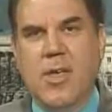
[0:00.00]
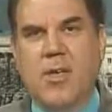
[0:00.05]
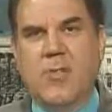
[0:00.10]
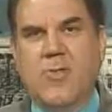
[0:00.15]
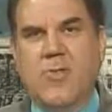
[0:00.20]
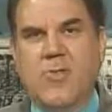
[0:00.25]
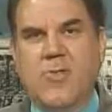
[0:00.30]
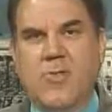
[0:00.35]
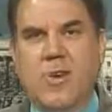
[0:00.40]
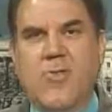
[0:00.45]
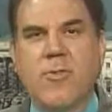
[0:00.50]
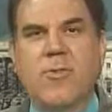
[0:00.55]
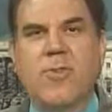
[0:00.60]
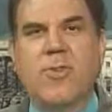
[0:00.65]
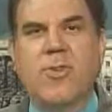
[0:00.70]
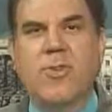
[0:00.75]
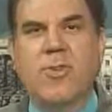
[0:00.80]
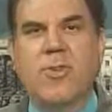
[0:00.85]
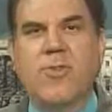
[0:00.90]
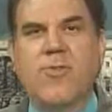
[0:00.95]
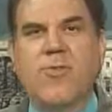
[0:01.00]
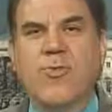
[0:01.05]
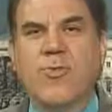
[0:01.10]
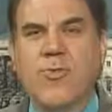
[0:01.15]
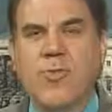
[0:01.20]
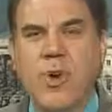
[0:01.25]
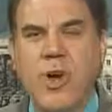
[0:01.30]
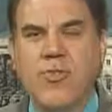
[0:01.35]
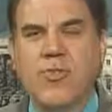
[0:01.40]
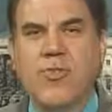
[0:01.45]
The servicer used
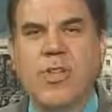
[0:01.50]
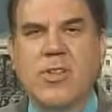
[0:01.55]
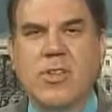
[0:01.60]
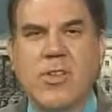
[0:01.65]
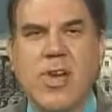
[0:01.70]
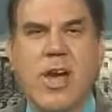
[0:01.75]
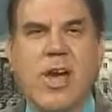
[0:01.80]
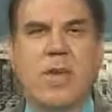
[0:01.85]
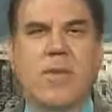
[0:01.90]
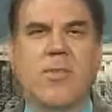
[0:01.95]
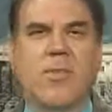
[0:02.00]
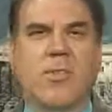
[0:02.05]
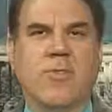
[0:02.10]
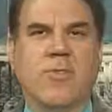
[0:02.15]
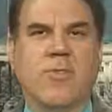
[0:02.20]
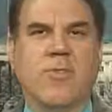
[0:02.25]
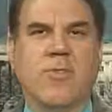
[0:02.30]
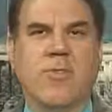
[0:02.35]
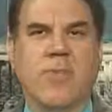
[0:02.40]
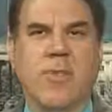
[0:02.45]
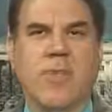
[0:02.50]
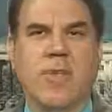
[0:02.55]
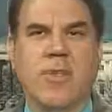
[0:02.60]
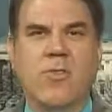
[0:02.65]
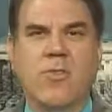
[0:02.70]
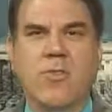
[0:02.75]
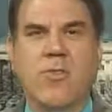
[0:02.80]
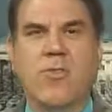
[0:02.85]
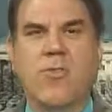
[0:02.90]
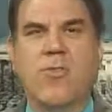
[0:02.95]
fraudulent documents
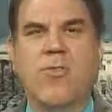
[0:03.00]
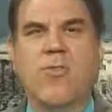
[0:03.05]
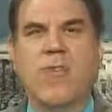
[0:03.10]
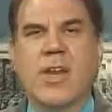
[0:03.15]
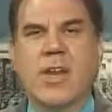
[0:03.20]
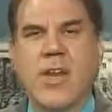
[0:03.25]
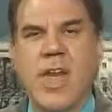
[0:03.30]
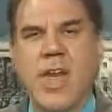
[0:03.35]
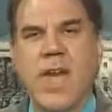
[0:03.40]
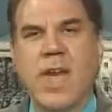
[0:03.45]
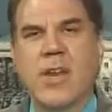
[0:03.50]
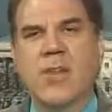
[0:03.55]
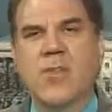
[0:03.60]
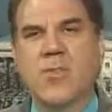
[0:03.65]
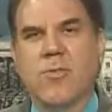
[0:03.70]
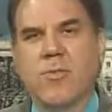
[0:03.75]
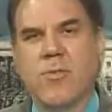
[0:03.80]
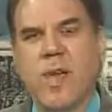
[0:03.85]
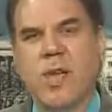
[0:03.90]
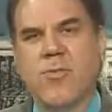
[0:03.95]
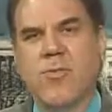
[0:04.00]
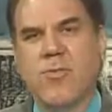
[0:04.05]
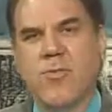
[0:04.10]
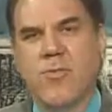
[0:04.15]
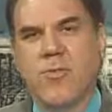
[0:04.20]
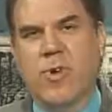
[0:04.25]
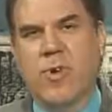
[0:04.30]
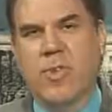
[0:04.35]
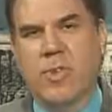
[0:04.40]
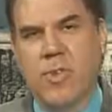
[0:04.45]
to prove that it had the right to
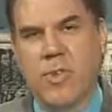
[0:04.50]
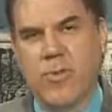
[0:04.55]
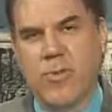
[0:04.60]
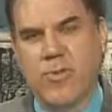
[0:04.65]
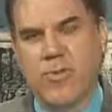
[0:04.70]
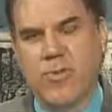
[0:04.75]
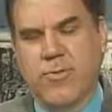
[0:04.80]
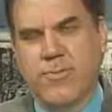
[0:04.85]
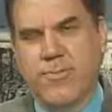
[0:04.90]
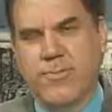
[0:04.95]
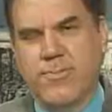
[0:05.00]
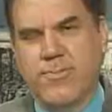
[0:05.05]
foreclose.